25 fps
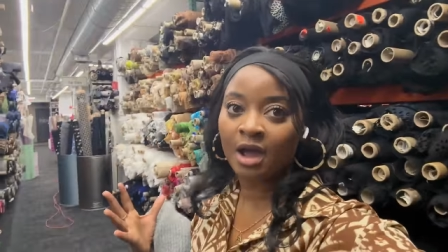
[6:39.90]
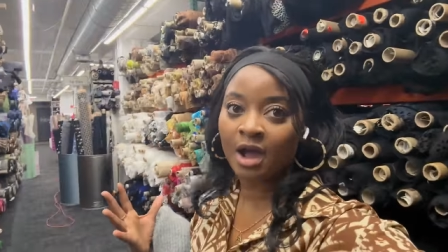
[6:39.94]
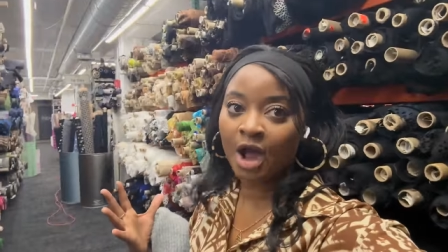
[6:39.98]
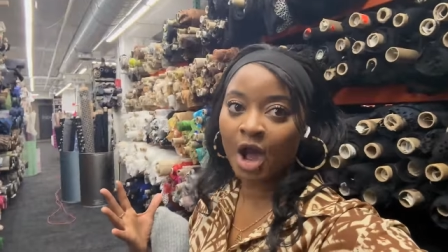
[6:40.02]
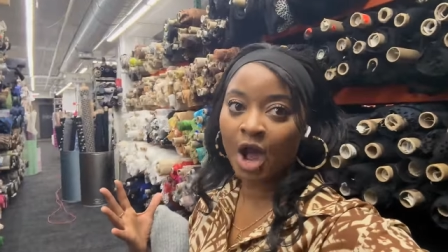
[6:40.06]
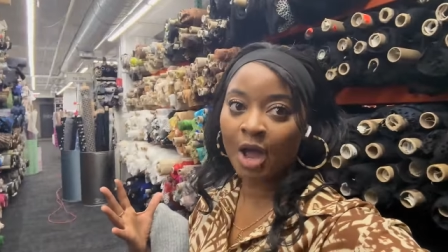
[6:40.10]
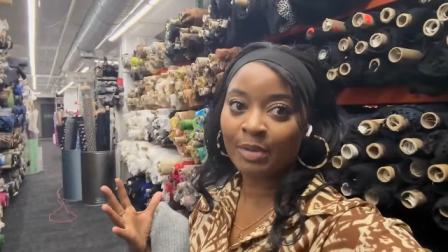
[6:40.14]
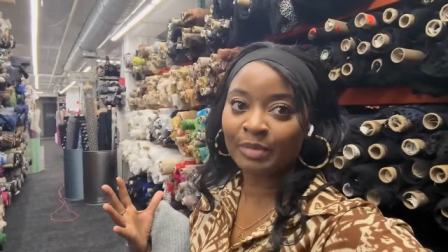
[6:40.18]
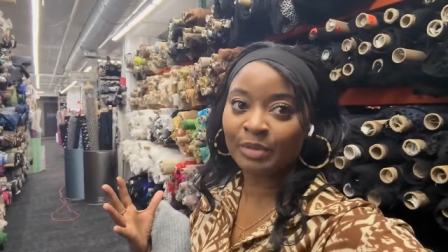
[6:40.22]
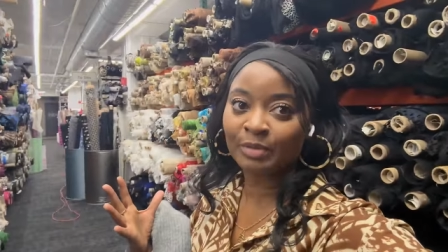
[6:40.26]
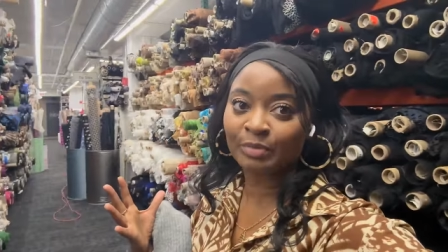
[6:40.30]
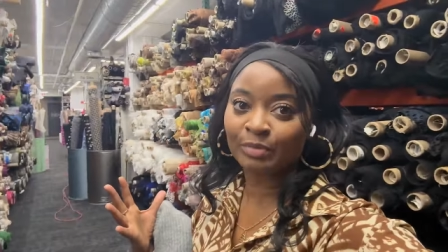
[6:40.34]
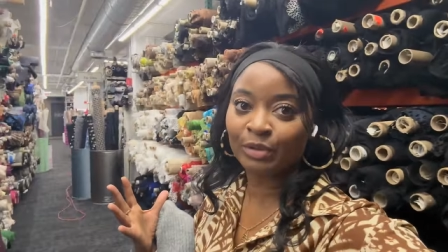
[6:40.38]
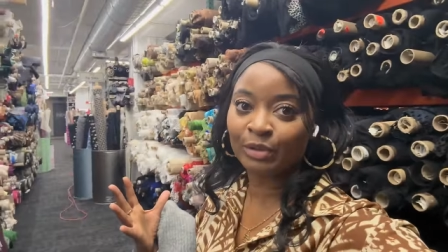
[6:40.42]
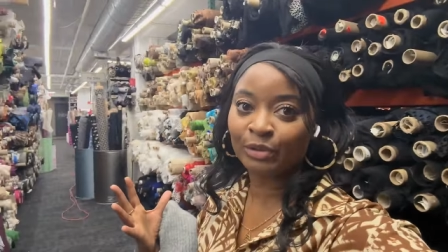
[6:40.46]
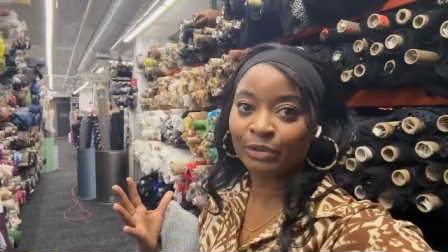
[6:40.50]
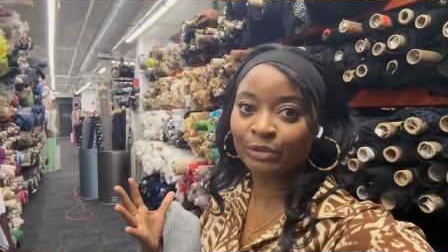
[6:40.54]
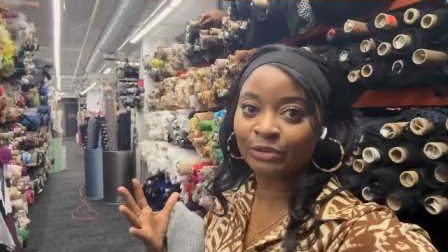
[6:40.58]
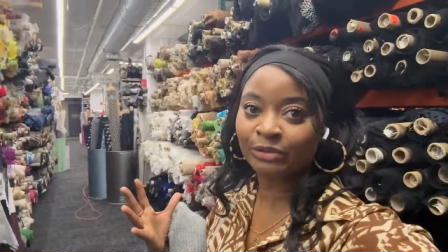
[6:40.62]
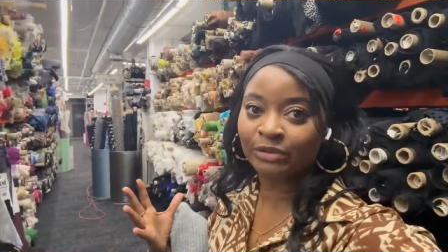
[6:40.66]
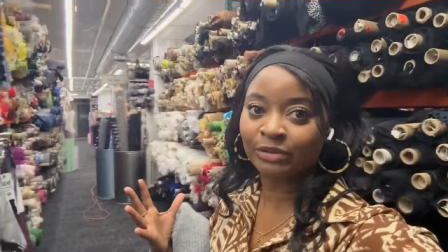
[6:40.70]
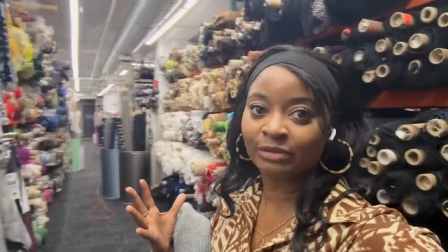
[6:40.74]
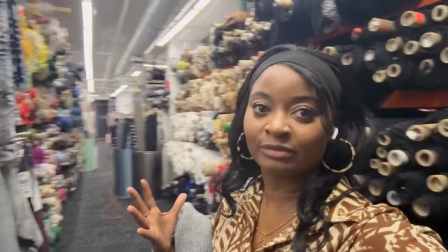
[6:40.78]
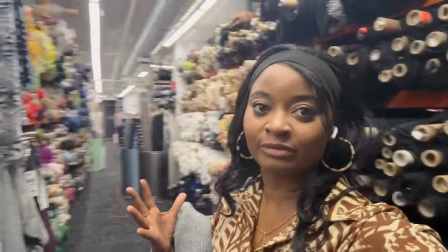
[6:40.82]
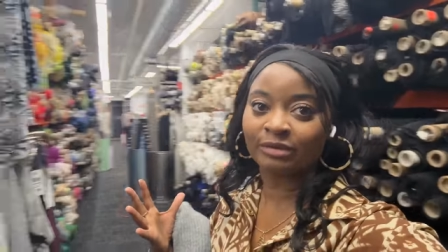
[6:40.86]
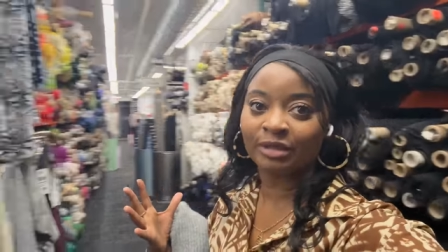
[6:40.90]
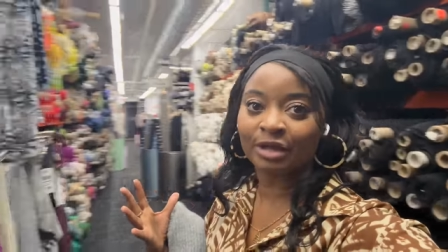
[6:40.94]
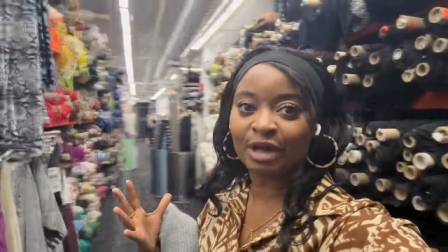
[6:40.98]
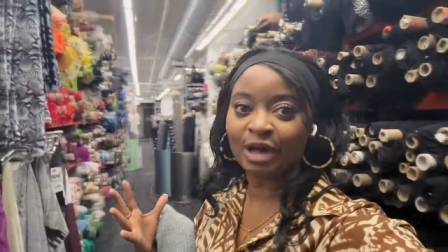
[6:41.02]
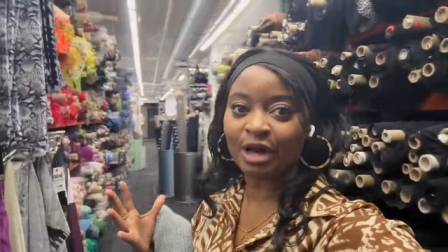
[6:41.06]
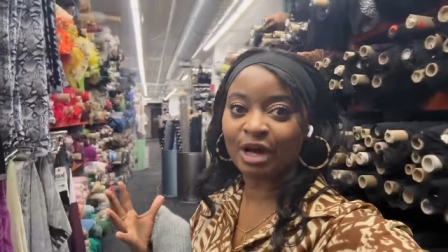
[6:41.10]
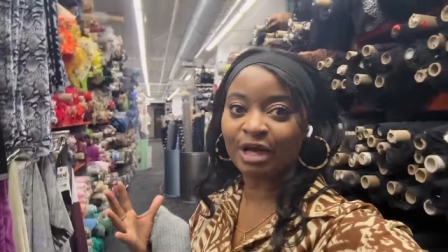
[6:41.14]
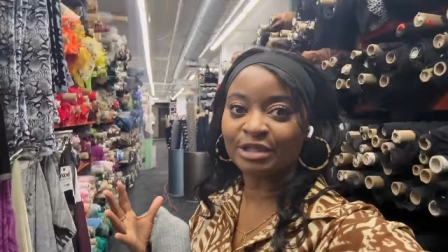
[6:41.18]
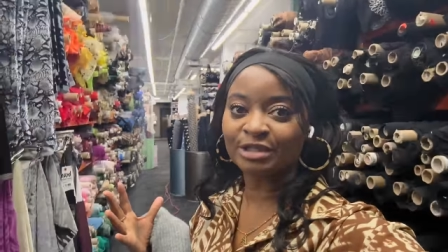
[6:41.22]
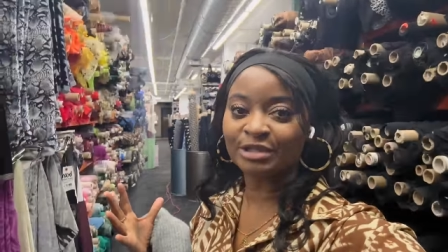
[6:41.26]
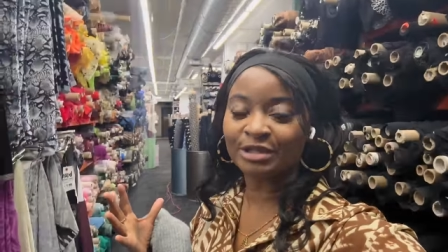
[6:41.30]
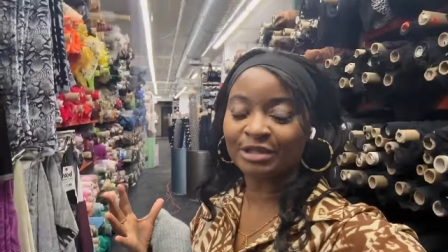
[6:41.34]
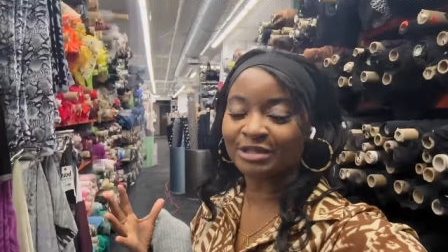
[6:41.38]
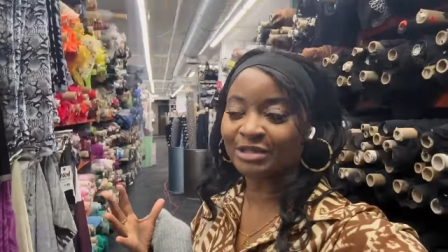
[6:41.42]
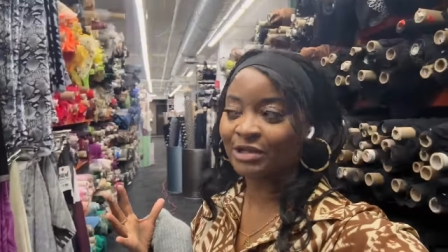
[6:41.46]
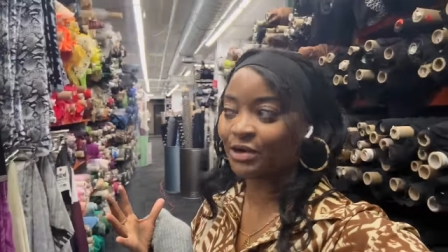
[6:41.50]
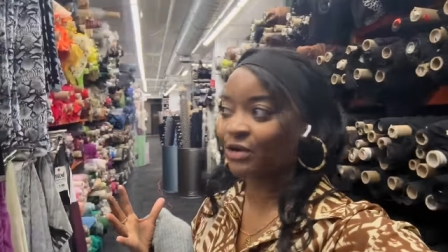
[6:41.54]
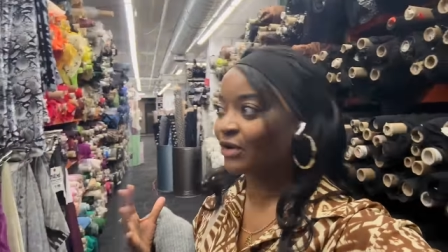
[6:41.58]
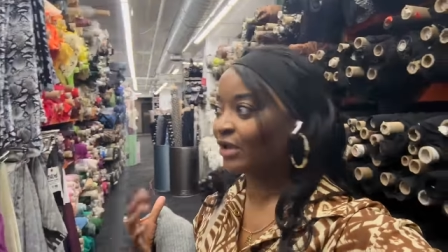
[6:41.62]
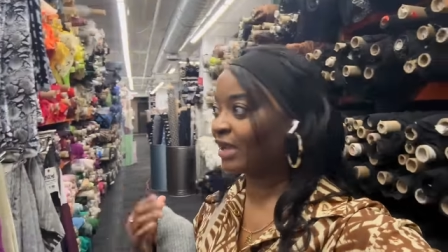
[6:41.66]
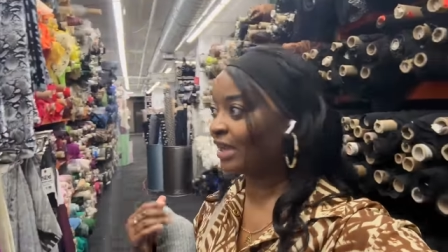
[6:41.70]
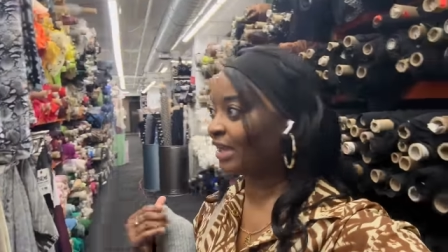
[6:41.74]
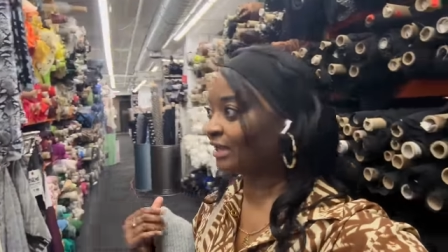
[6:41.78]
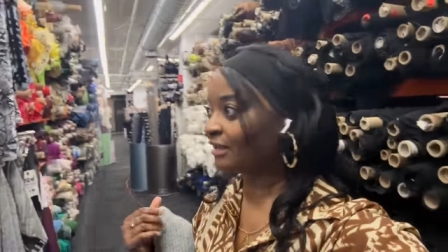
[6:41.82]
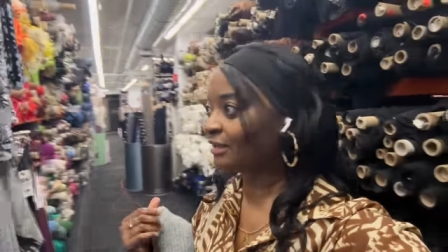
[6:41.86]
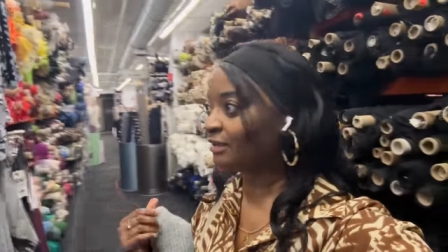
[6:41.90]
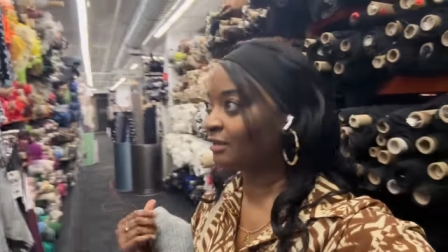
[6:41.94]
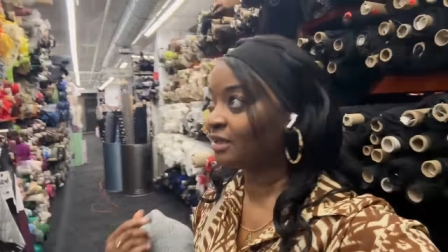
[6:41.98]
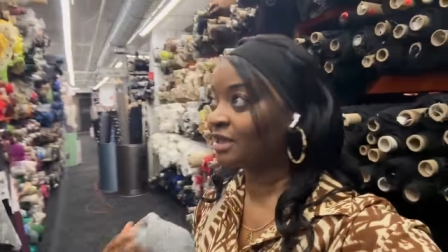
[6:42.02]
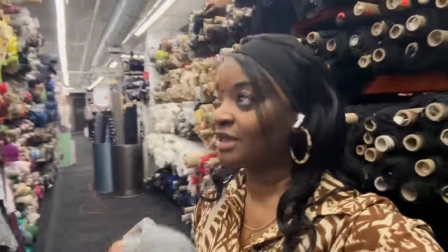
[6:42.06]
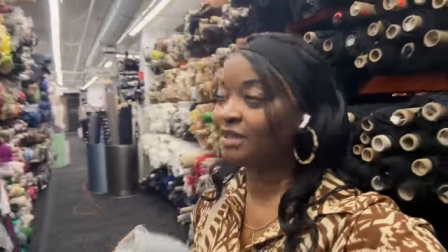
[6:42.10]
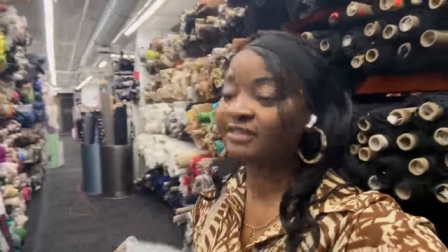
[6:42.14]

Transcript: I'm in mood. I just got here.